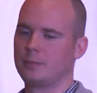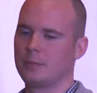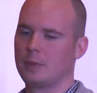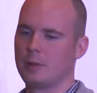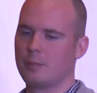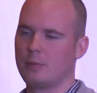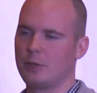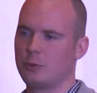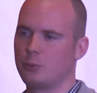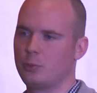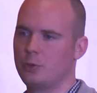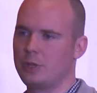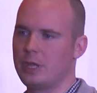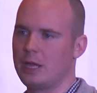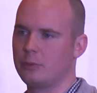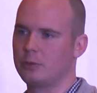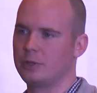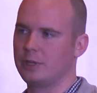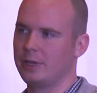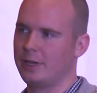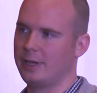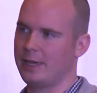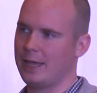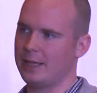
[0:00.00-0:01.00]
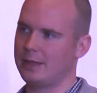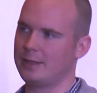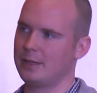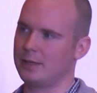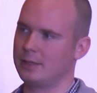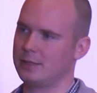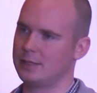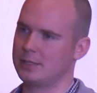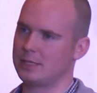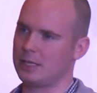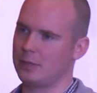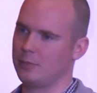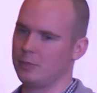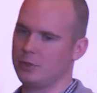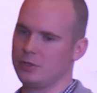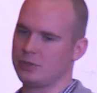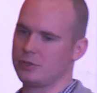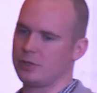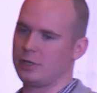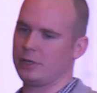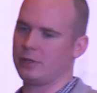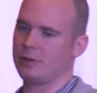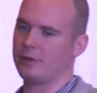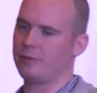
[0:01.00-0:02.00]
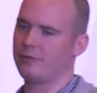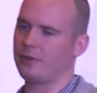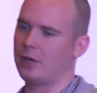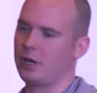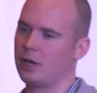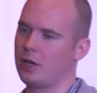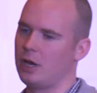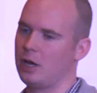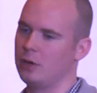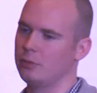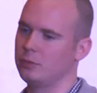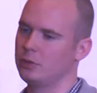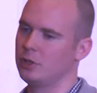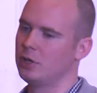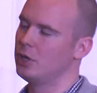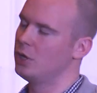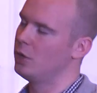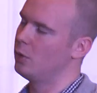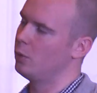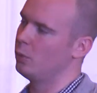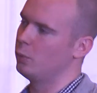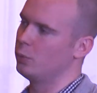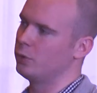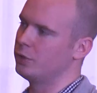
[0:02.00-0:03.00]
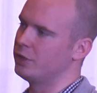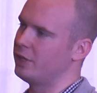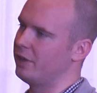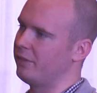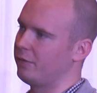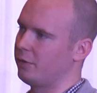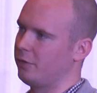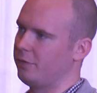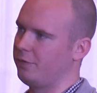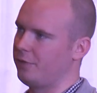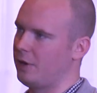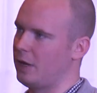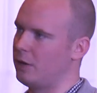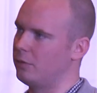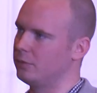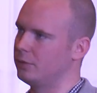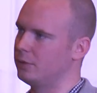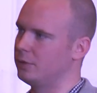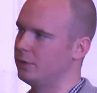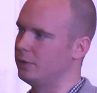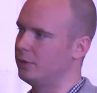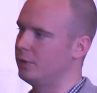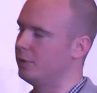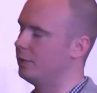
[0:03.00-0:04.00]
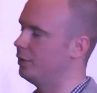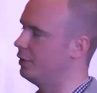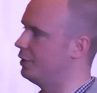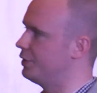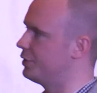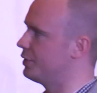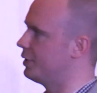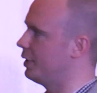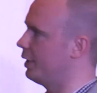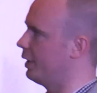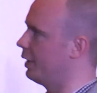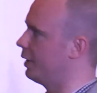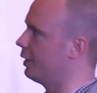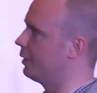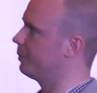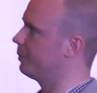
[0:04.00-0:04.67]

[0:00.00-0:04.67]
But without getting this administrative account, you would never found this link.